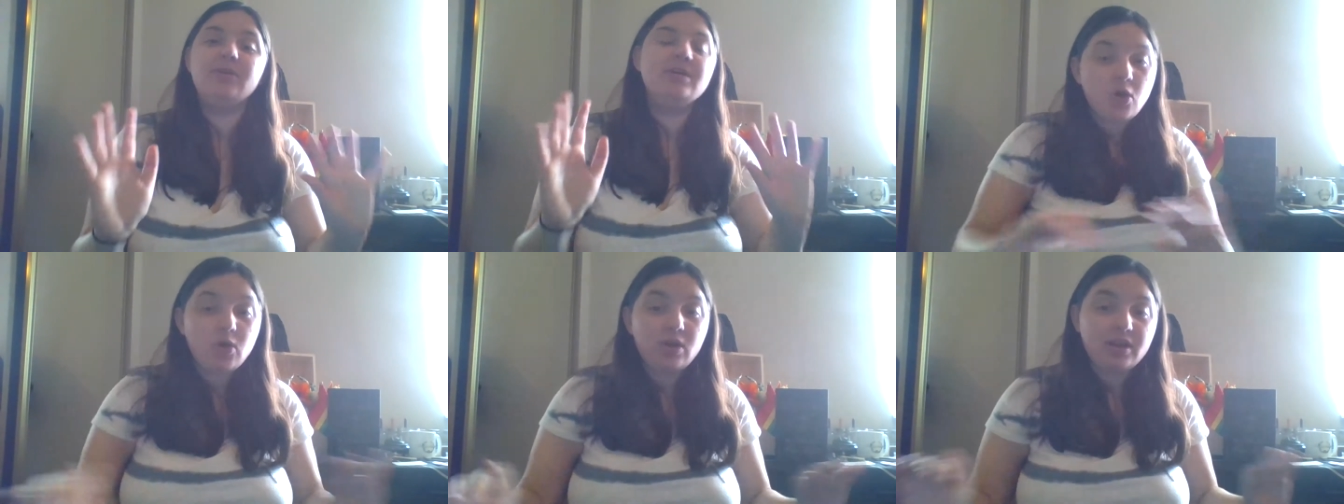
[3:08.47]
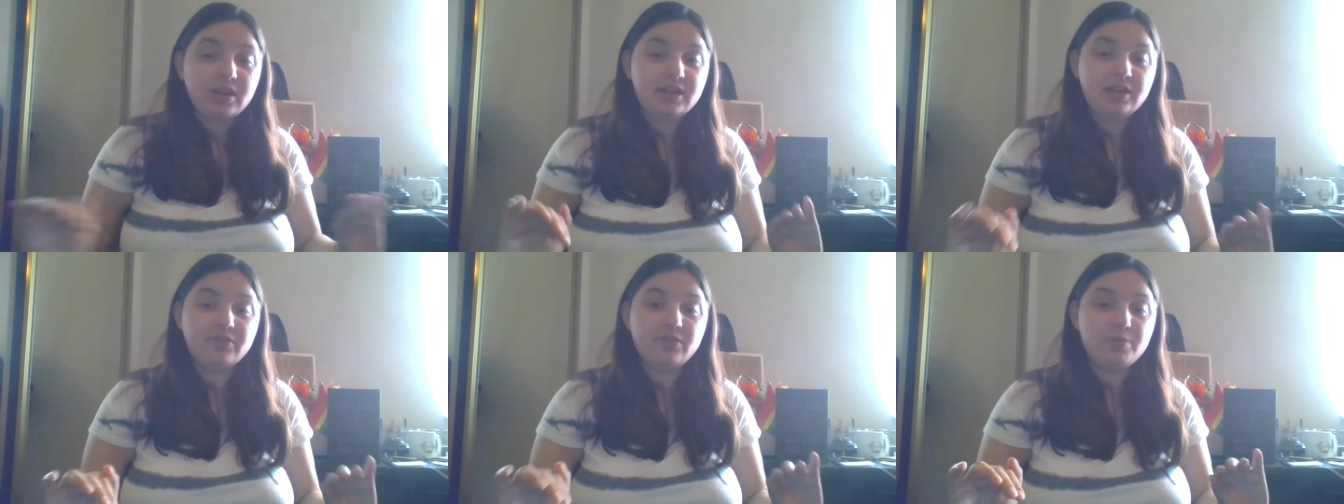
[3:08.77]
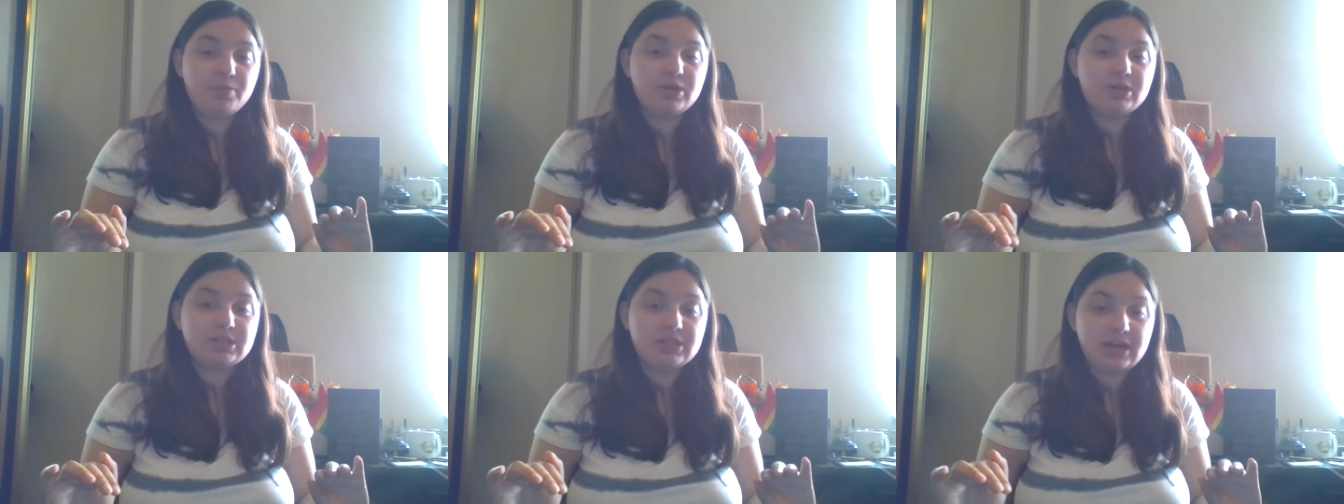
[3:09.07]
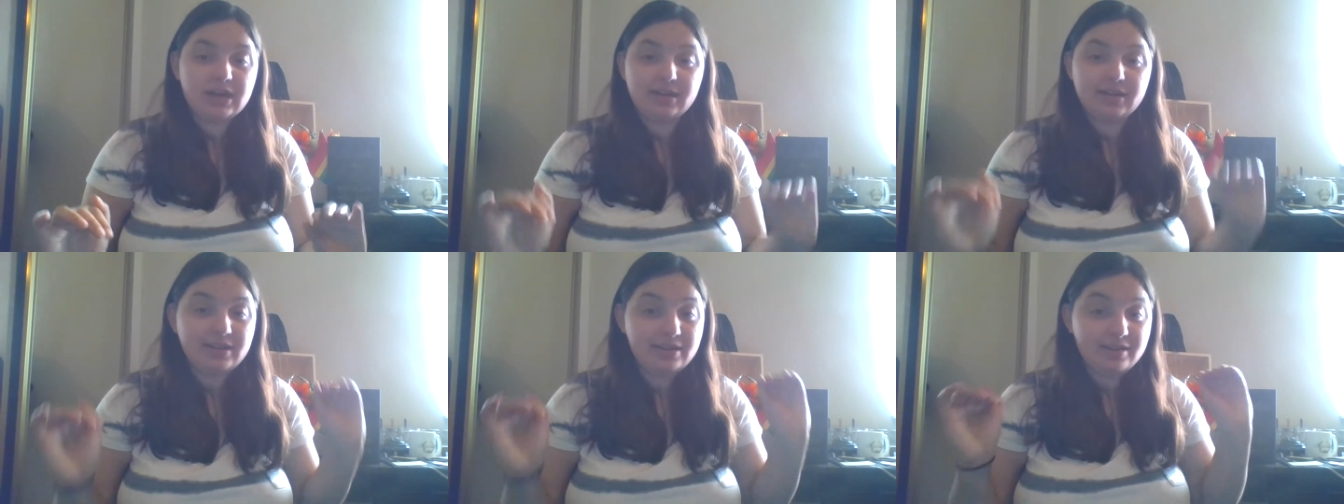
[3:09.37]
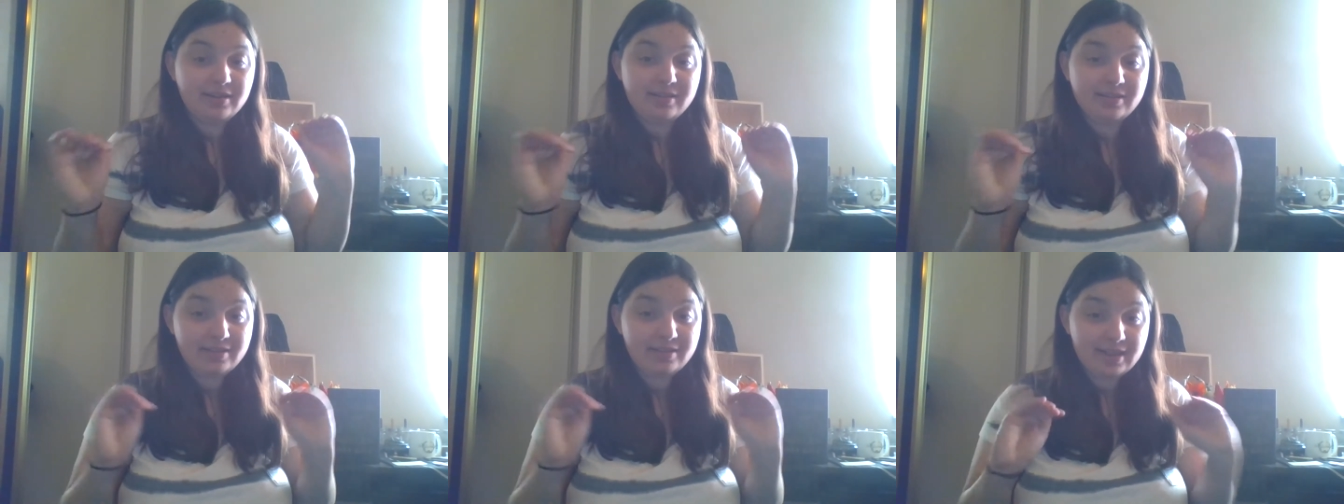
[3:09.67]
Totally different
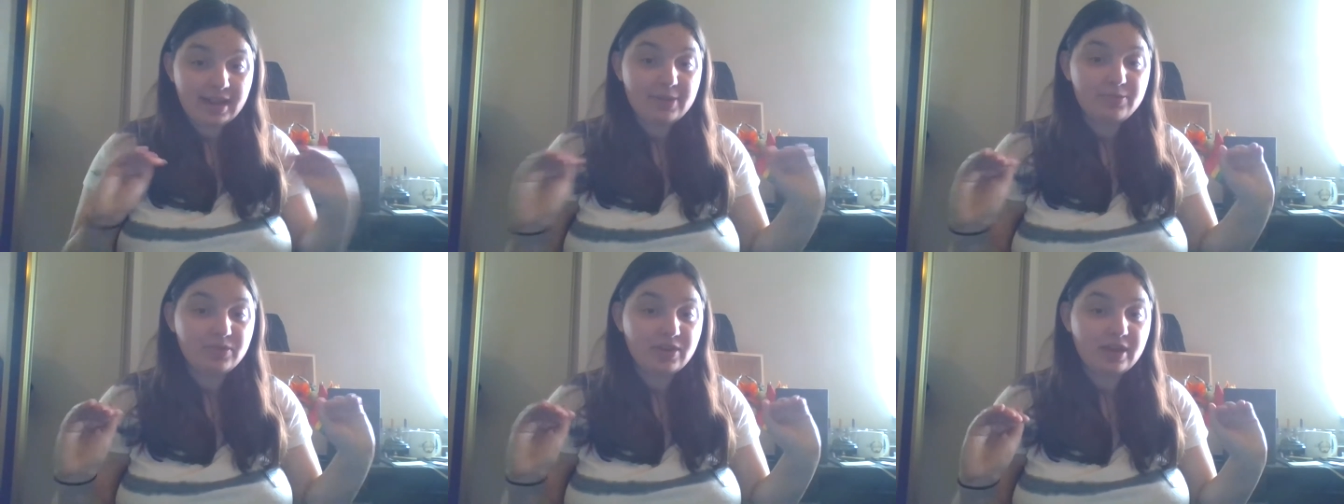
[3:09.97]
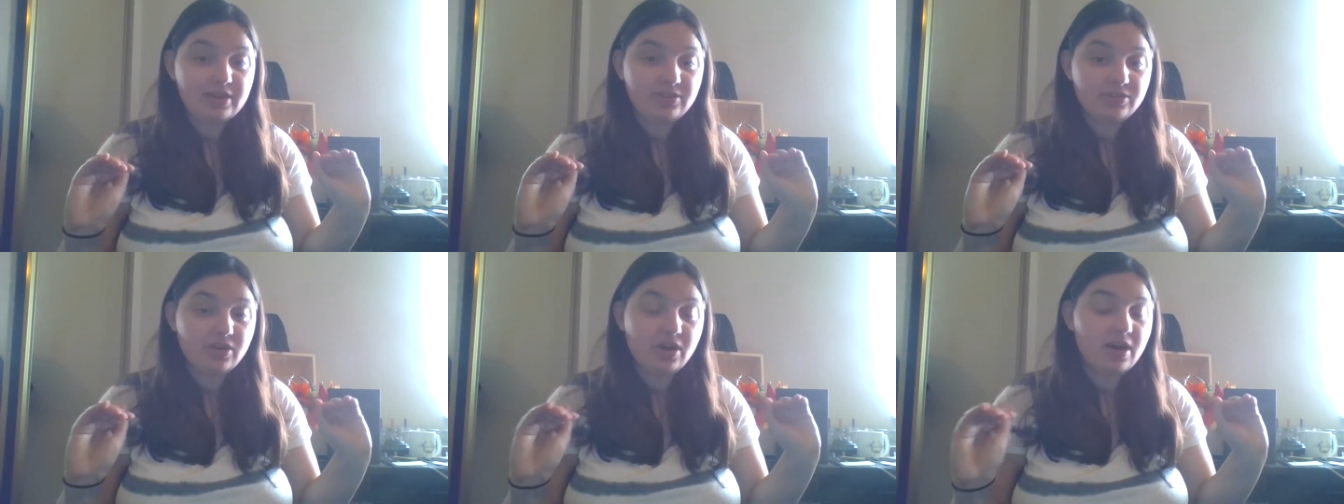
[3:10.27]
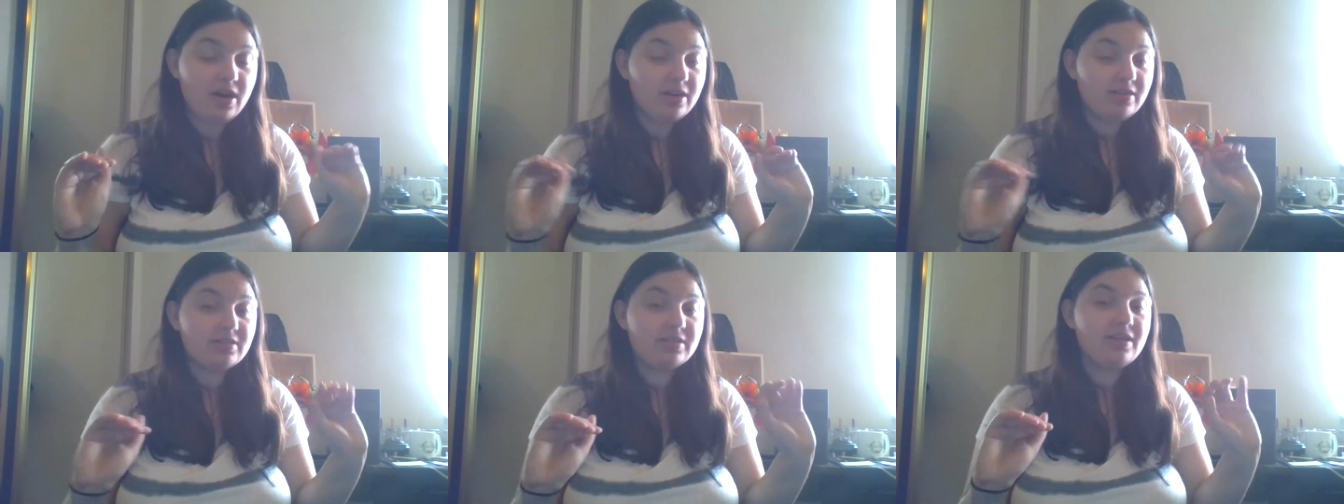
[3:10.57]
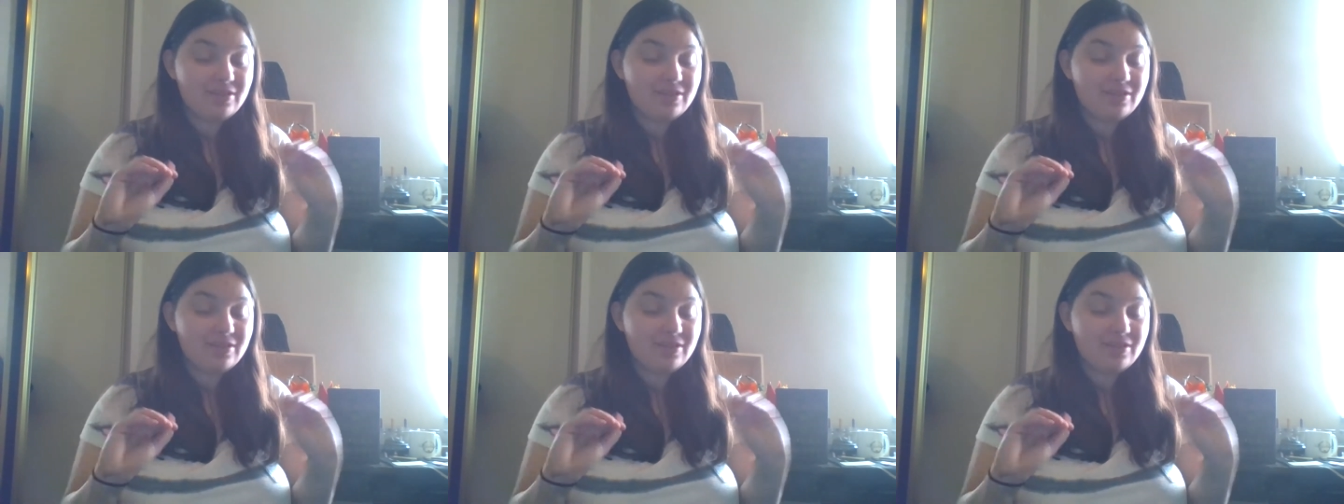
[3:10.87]
personalities, same size dogs,